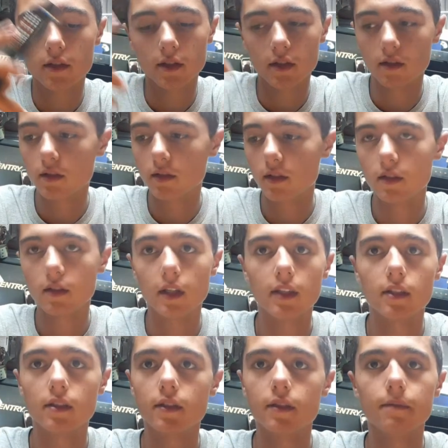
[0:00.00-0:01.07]
just because
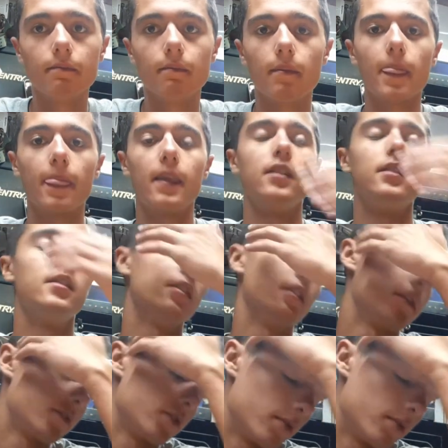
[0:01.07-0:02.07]
that's easy enough to